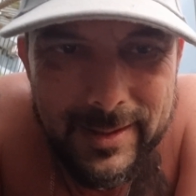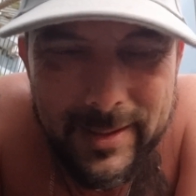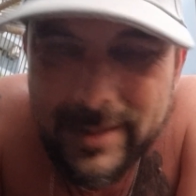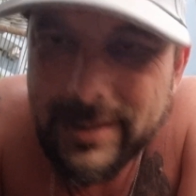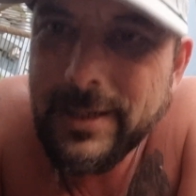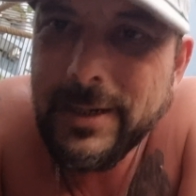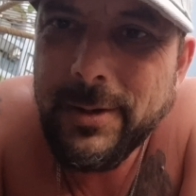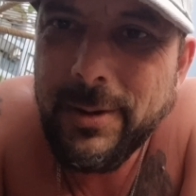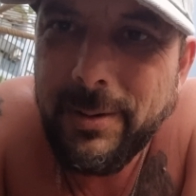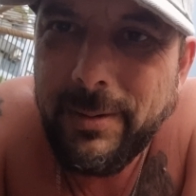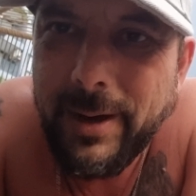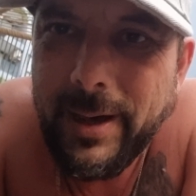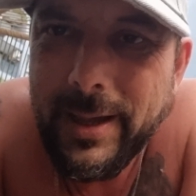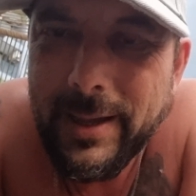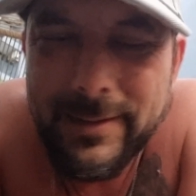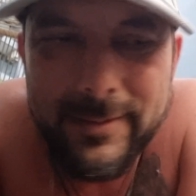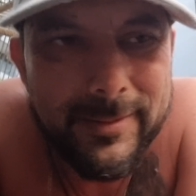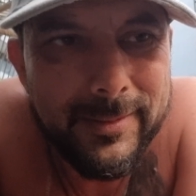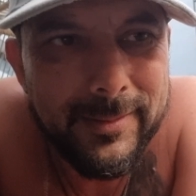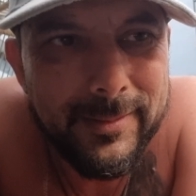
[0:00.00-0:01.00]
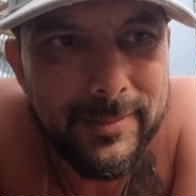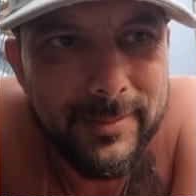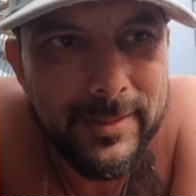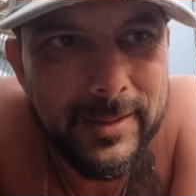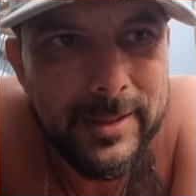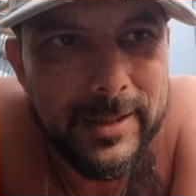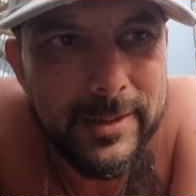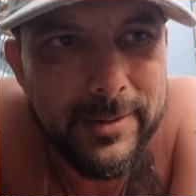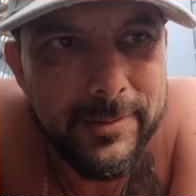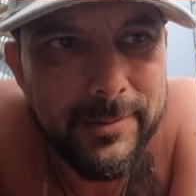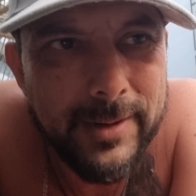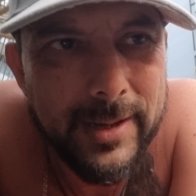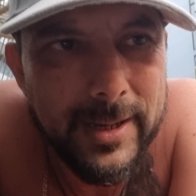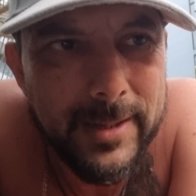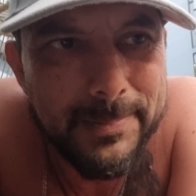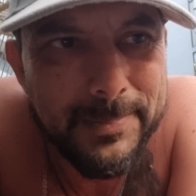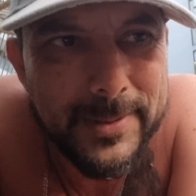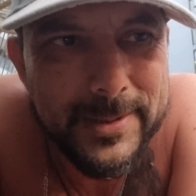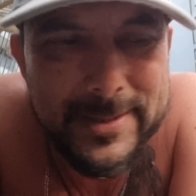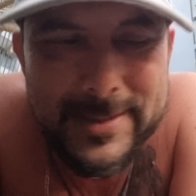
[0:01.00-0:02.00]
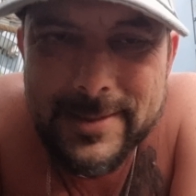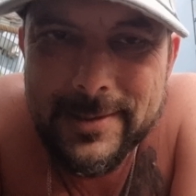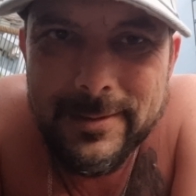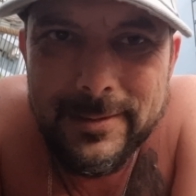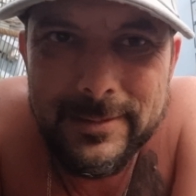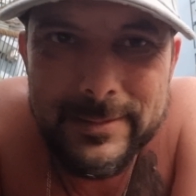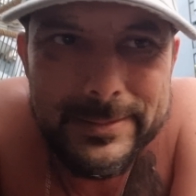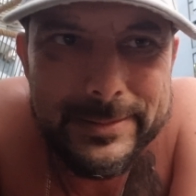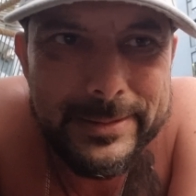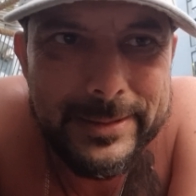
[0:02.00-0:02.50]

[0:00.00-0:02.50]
He did all right. He did all right, but still,